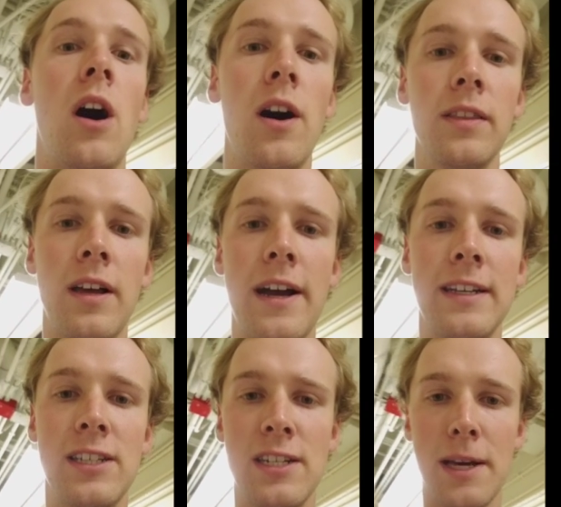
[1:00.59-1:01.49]

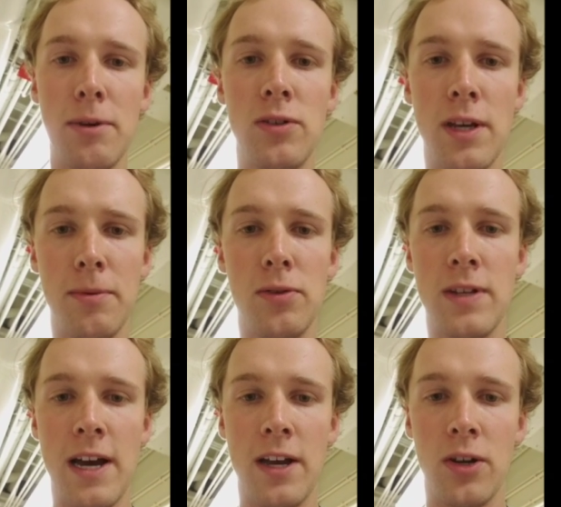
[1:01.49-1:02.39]
online to
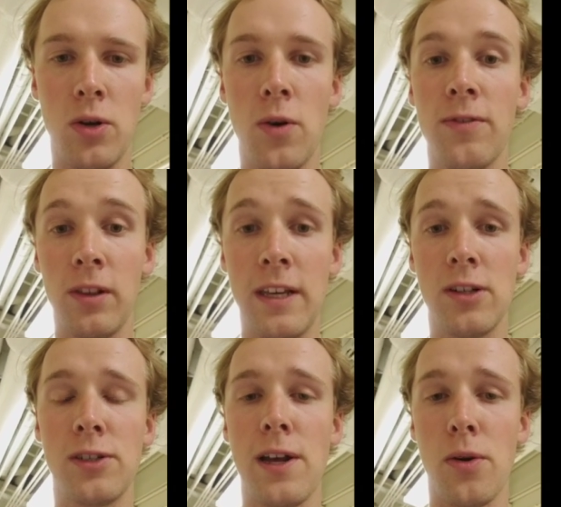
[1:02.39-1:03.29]

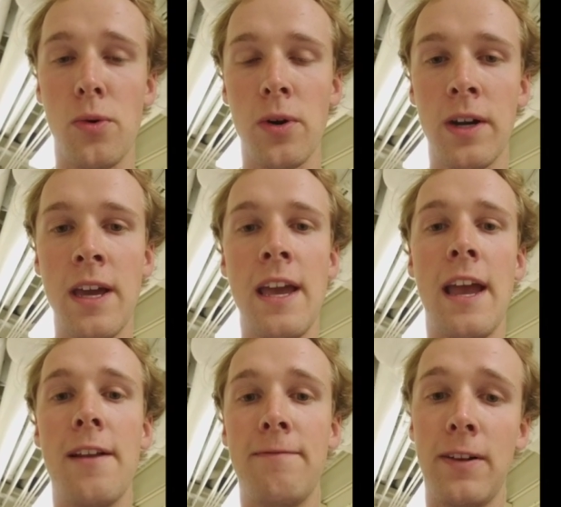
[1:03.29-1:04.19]
www.hooferleaders.org
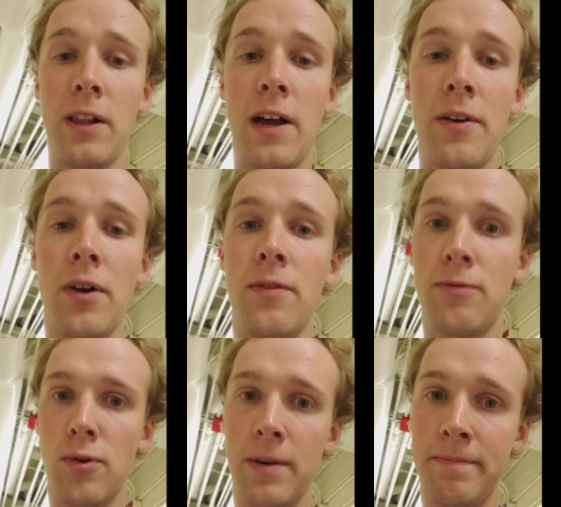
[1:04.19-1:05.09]
and fill out a
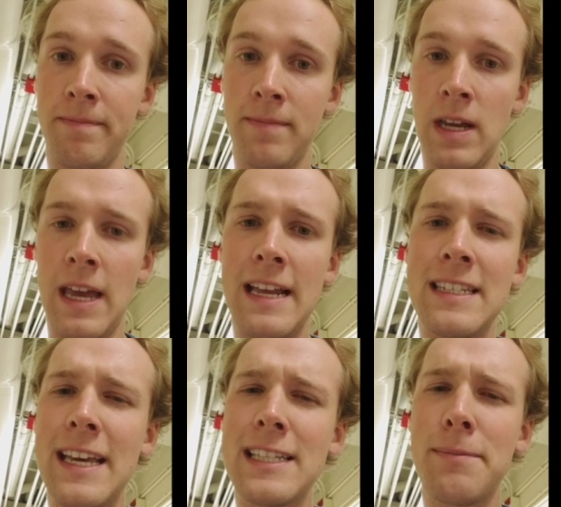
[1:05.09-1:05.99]
form. It
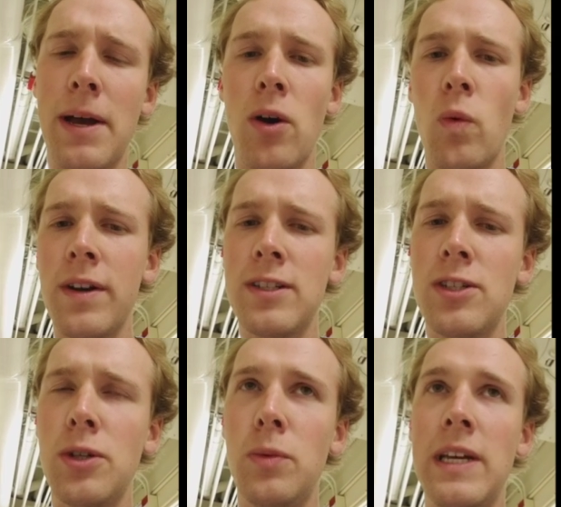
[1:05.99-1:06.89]
takes about 1 to
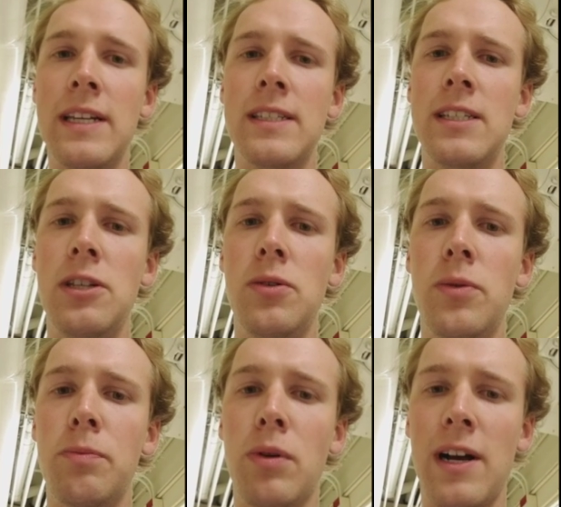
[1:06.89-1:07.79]
2 weeks
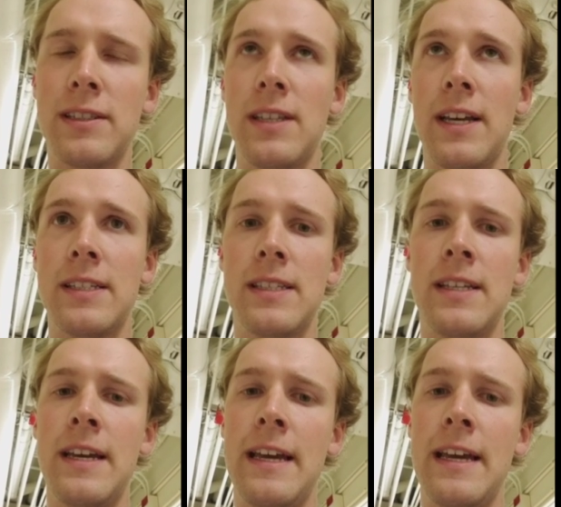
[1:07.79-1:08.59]
to process.